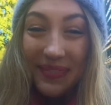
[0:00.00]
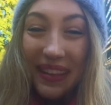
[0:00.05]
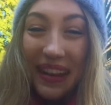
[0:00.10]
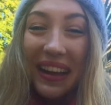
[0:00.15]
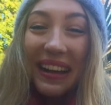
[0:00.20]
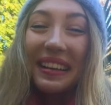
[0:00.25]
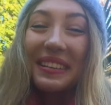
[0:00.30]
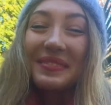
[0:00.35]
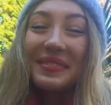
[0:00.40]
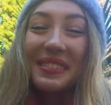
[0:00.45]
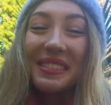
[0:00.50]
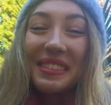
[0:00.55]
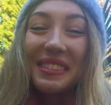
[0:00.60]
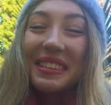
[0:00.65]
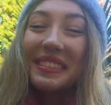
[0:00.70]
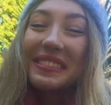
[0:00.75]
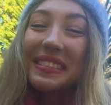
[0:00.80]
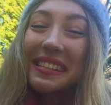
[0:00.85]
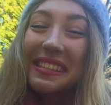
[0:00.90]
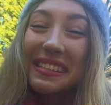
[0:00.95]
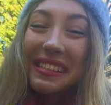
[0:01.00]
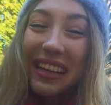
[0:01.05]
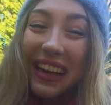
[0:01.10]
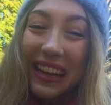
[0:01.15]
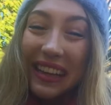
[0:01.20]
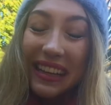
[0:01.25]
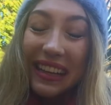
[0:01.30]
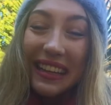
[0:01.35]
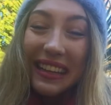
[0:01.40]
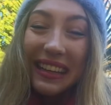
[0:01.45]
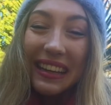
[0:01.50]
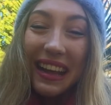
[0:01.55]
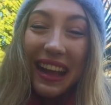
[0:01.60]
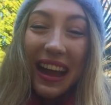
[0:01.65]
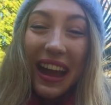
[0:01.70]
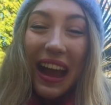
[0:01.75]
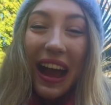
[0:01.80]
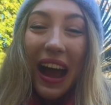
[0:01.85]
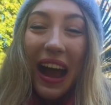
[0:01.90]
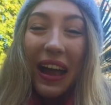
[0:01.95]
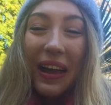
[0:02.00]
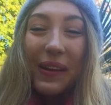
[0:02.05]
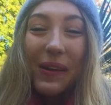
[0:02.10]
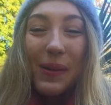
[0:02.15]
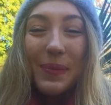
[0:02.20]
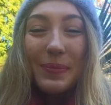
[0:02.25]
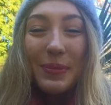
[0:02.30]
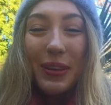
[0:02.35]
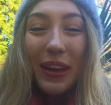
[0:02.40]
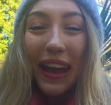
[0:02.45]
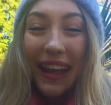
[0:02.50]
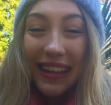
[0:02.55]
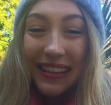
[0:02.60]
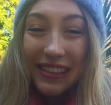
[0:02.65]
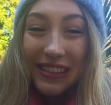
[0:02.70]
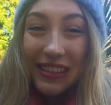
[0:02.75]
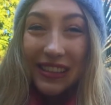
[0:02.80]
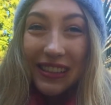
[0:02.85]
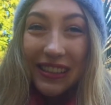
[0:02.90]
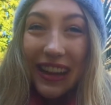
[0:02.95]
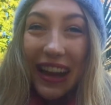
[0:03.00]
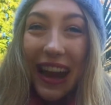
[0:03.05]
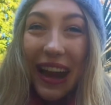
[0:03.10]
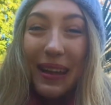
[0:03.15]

I am so excited. I hope you enter.